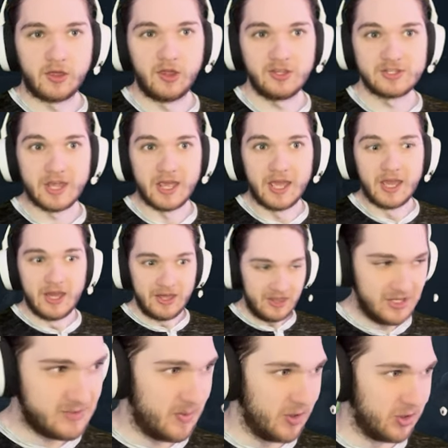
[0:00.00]
This,
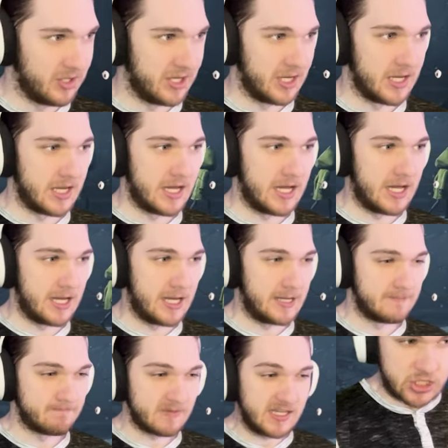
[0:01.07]
this building uh,
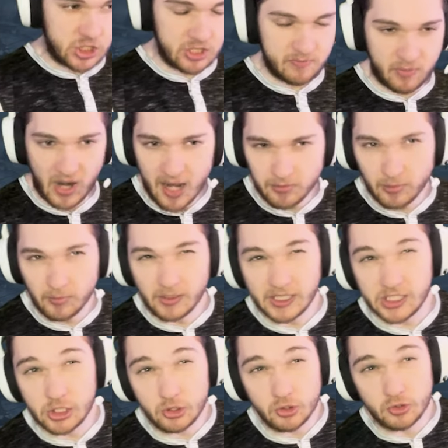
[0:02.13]
could probably
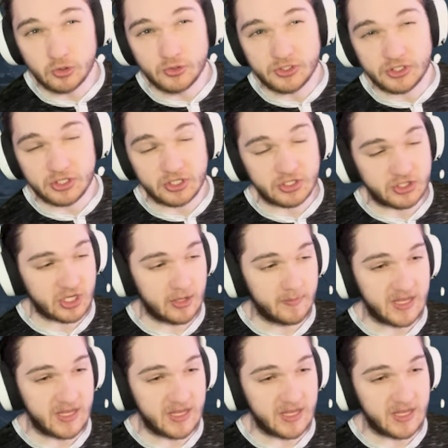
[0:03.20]
use some